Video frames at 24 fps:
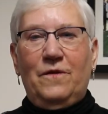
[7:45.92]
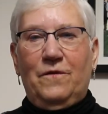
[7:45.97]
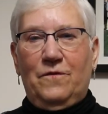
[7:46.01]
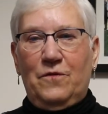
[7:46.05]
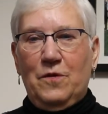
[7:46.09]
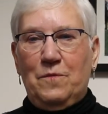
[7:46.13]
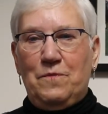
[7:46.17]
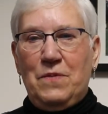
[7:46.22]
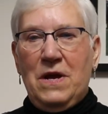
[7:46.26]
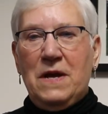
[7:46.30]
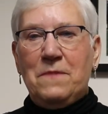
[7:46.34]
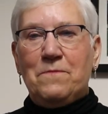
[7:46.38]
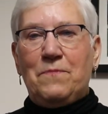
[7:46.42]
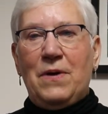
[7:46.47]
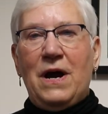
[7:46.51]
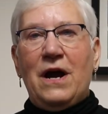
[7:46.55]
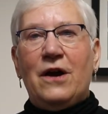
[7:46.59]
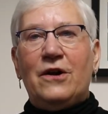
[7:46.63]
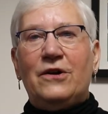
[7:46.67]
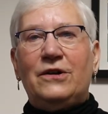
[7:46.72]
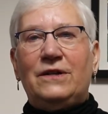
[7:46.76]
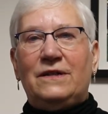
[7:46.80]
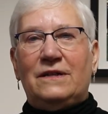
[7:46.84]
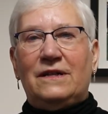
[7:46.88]
for being
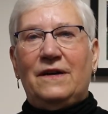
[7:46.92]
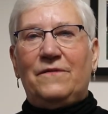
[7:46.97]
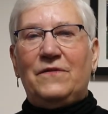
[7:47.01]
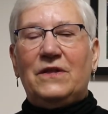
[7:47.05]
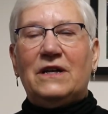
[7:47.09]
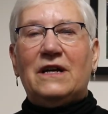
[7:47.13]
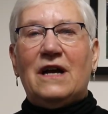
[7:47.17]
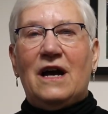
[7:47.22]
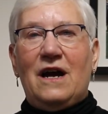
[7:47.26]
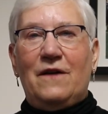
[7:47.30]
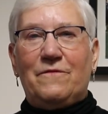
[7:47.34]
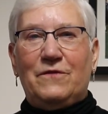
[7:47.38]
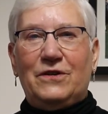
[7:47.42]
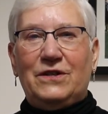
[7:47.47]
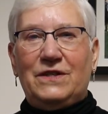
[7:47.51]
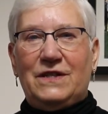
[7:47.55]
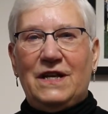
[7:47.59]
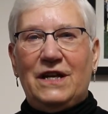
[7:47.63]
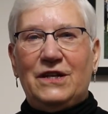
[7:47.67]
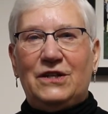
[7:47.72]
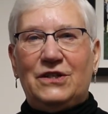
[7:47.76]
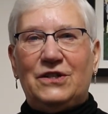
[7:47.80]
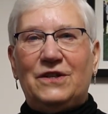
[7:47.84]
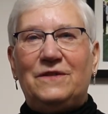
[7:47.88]
part of the
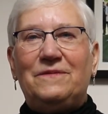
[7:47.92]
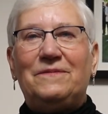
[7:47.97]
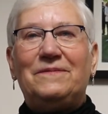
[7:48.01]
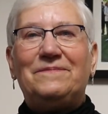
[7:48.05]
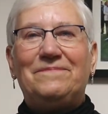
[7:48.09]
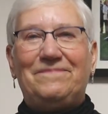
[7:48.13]
conversation.